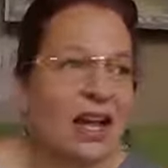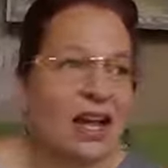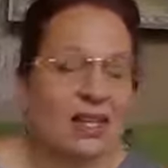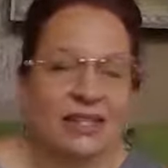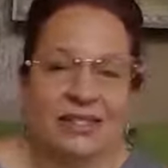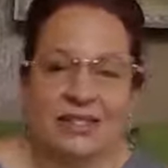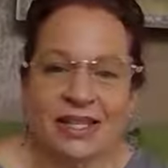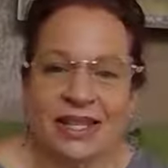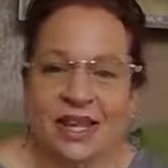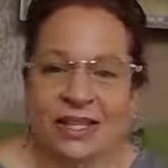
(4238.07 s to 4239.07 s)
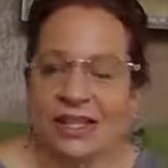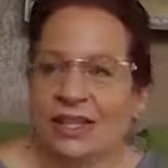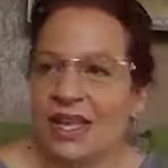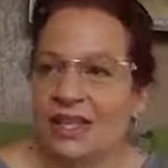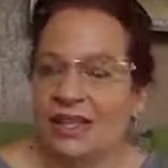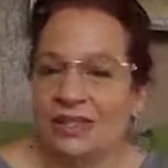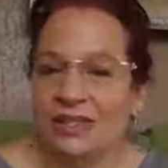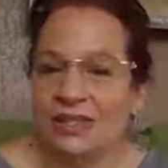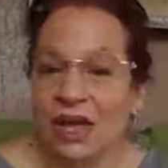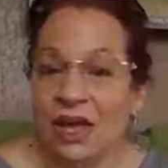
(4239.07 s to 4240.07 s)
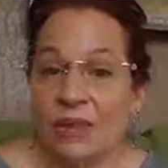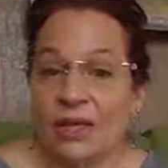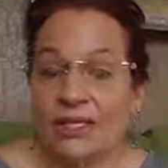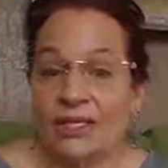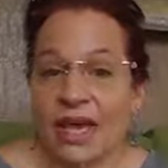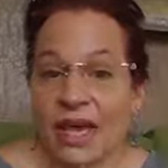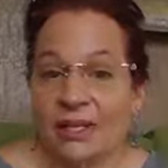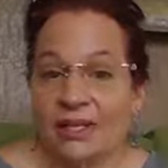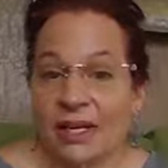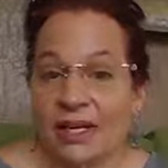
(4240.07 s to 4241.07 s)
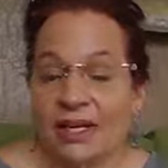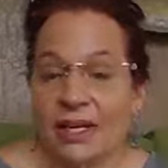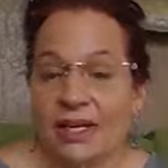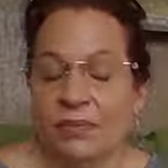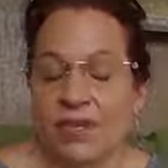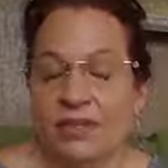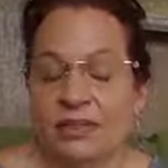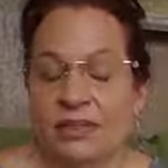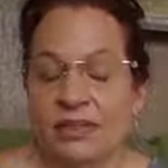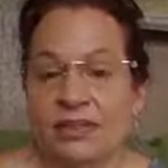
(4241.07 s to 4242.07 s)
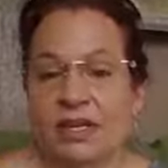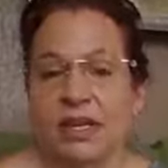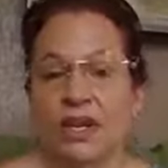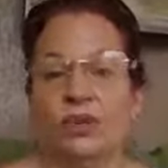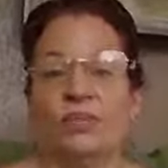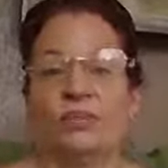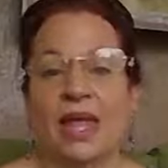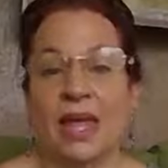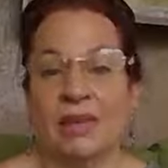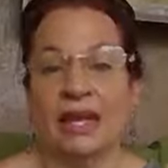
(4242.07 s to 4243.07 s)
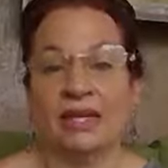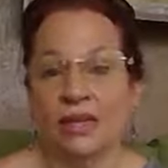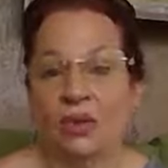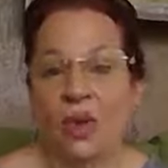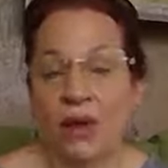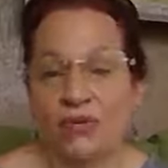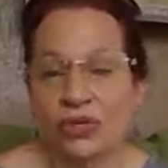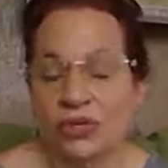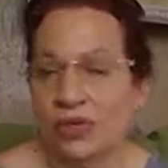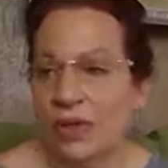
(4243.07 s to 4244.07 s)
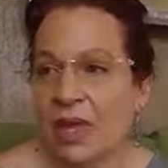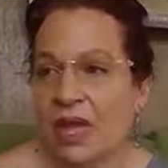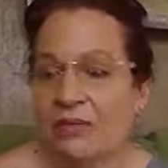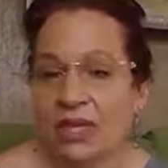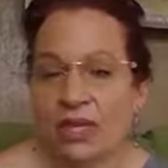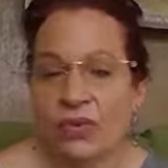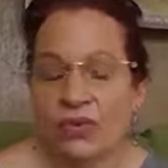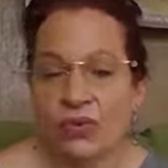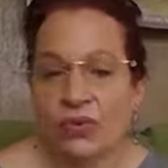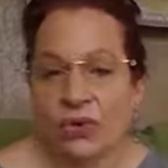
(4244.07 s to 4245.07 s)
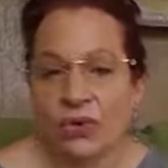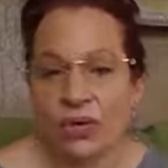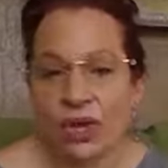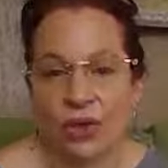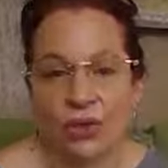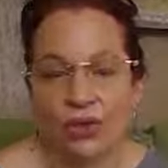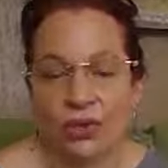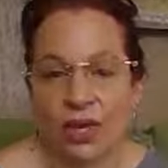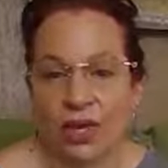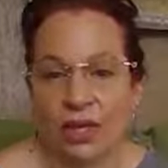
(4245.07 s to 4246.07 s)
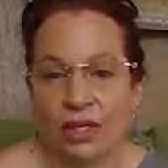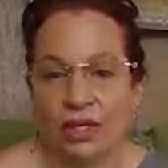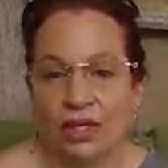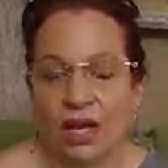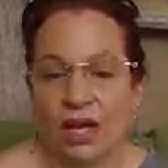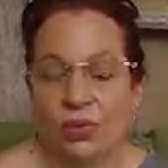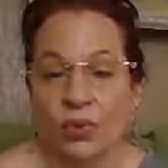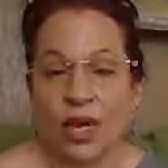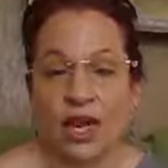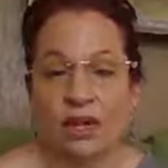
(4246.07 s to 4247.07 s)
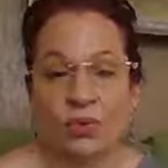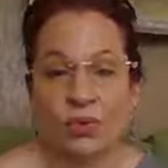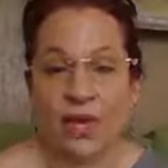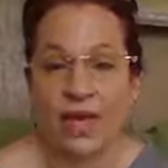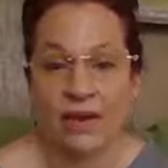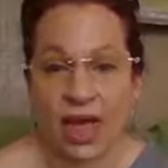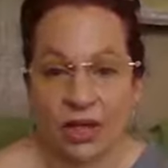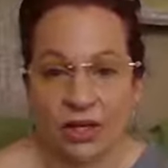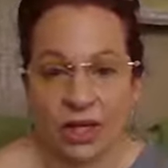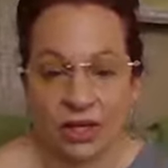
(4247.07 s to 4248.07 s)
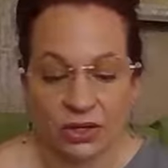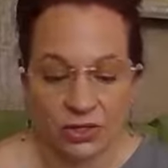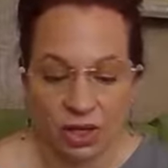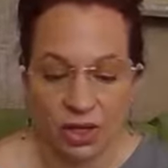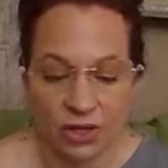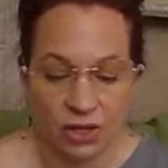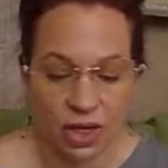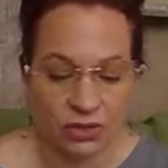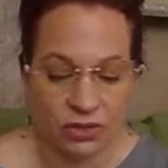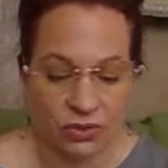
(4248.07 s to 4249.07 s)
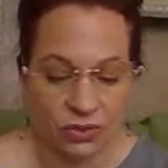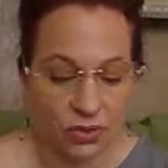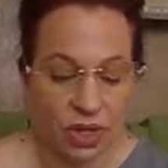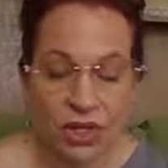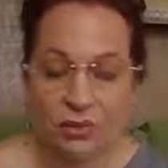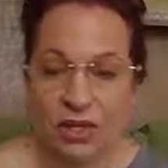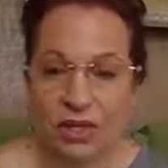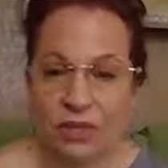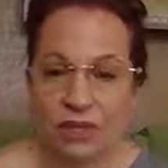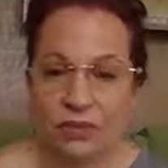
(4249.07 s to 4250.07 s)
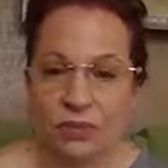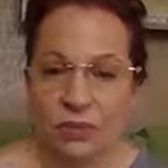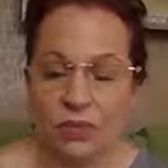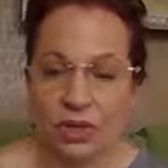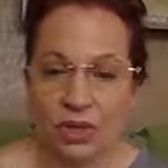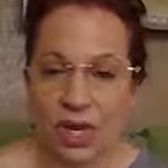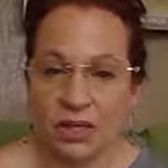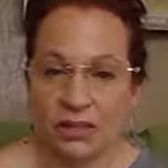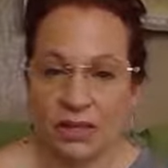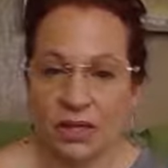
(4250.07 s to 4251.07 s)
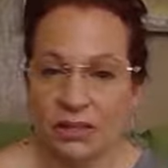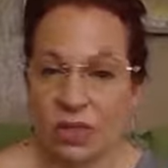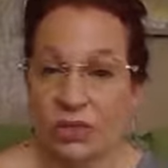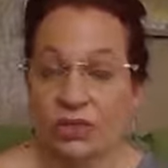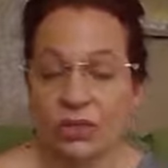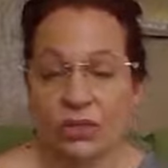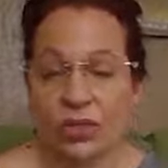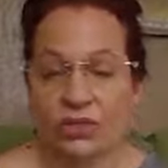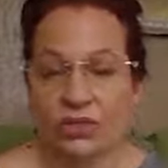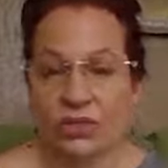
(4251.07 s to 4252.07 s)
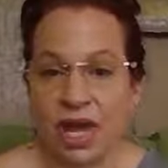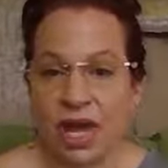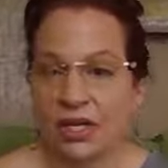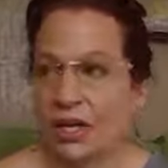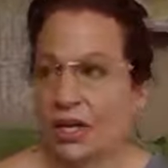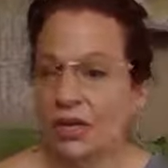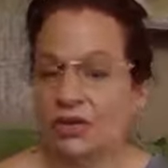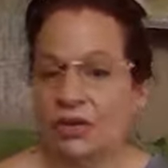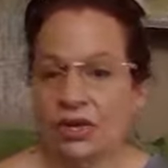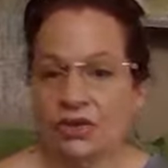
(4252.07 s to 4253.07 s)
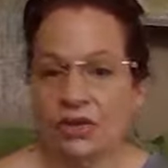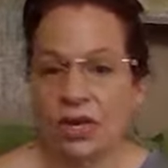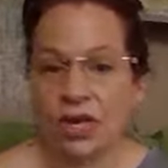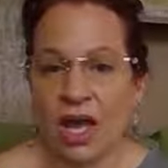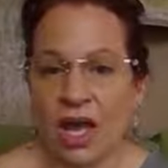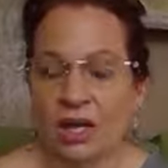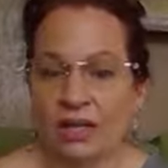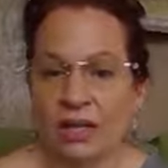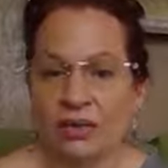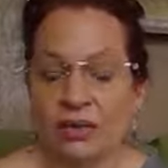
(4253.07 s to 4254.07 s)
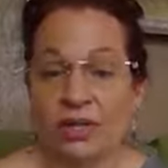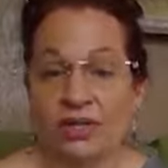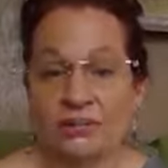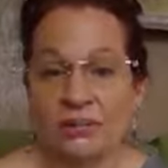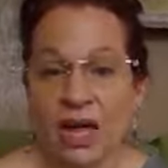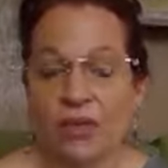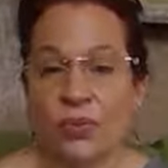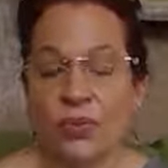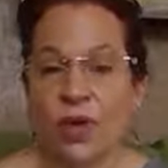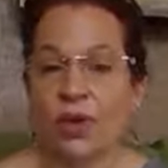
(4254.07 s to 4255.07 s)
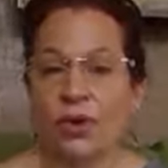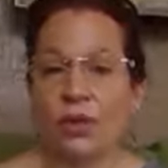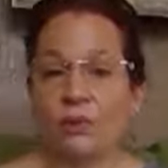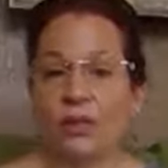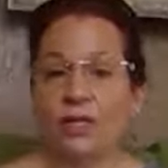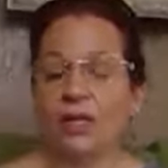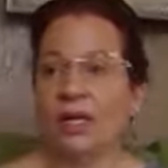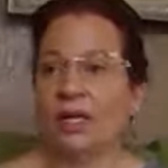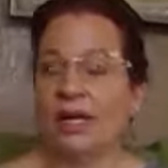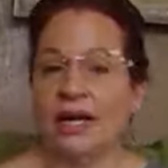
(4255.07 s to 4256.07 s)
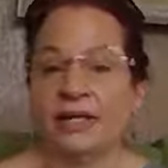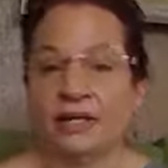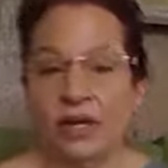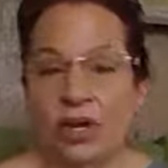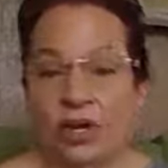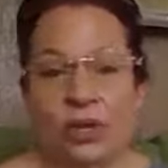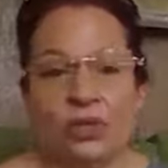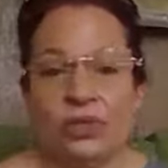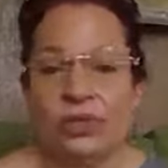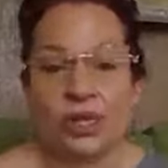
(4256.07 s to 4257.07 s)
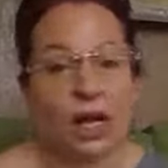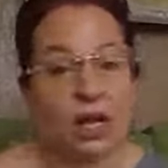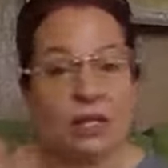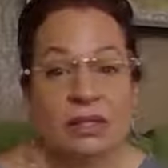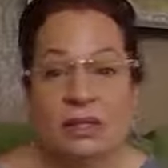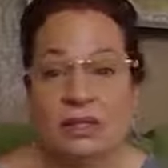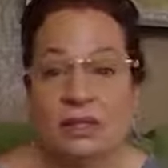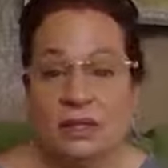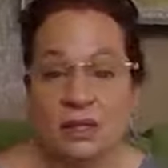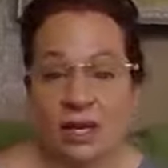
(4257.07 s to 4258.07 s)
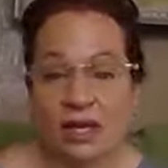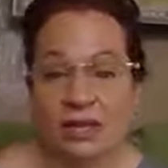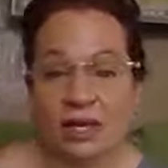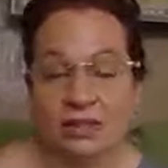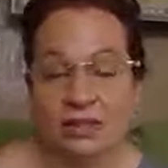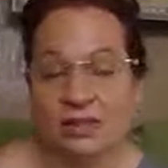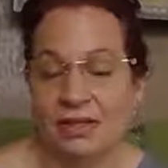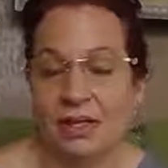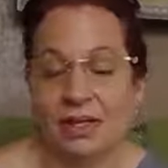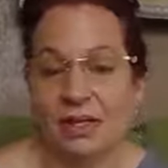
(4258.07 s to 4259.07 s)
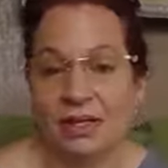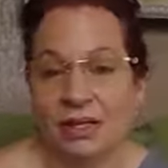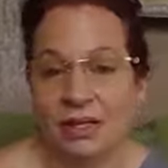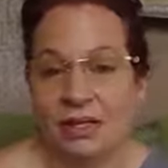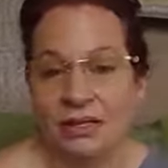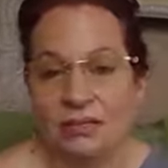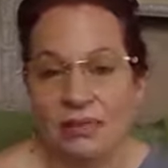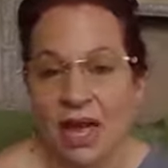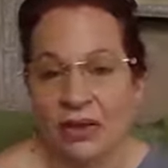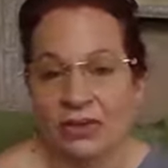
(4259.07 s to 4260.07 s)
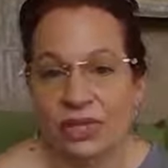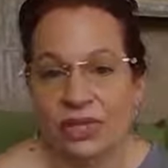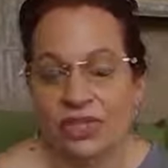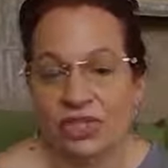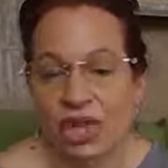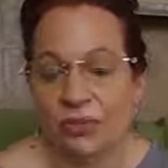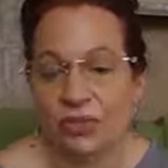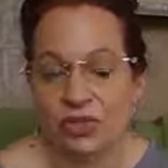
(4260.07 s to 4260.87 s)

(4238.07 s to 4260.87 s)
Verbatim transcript: I see that like there's uh, an attack that um, is you know imminent around you, um, but you have authority over it. And uh, when I we have alligators, I know you guys don't, but it, that's what I see as it's a large attack so I saw the alligator with its mouth wide open, and I saw you stuck a, uh, a stick in its mouth and jam the